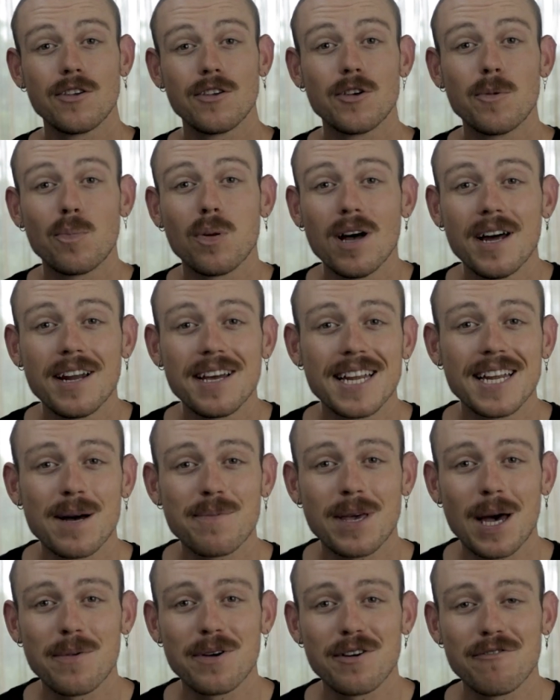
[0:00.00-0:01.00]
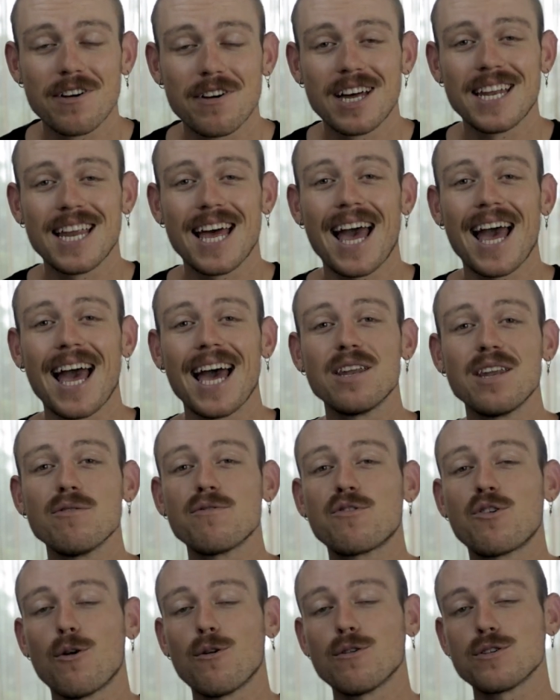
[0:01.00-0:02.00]
You're planning an upcoming event, and
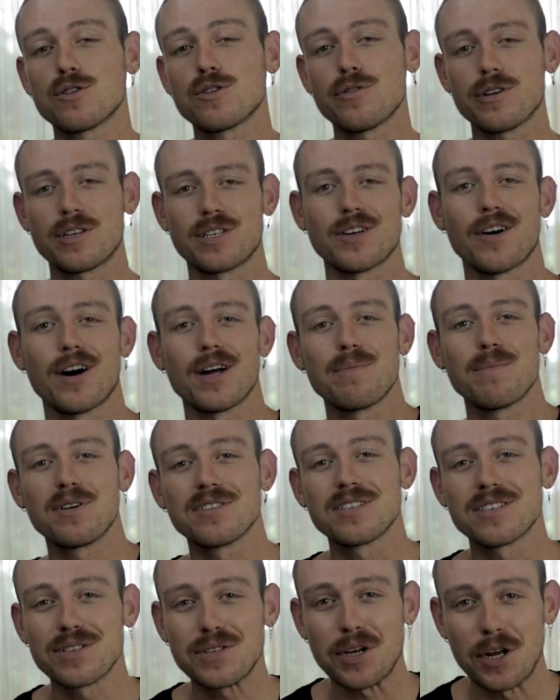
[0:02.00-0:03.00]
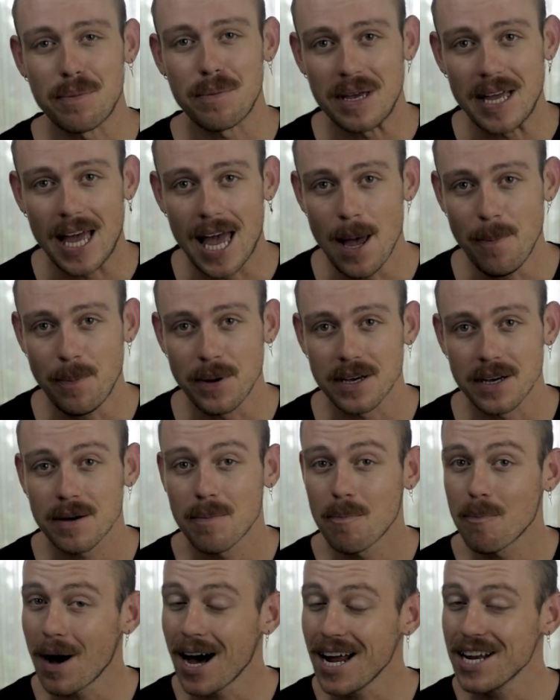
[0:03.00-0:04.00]
of course you're excited because it's going to be
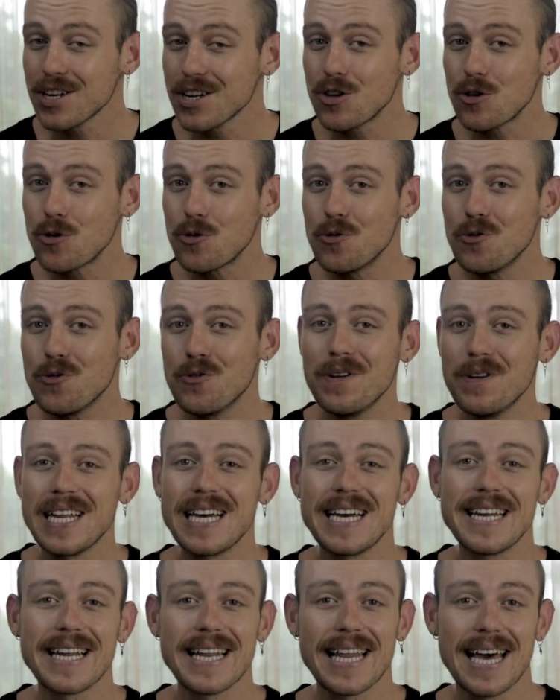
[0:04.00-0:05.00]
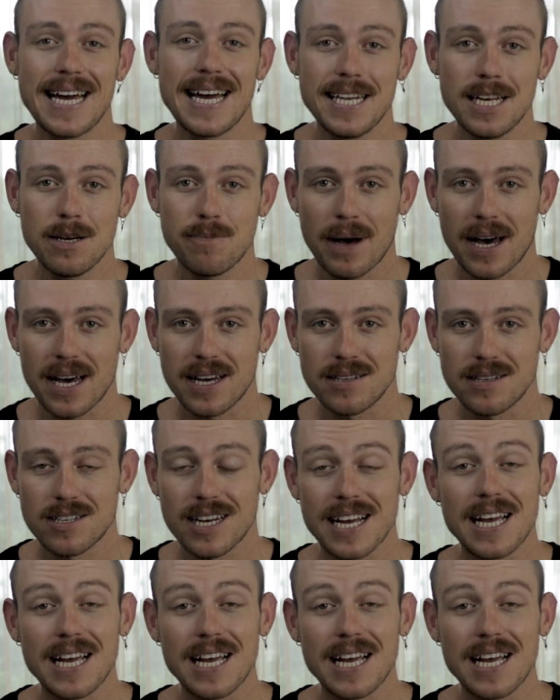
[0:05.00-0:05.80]
epic, but you need a landing page.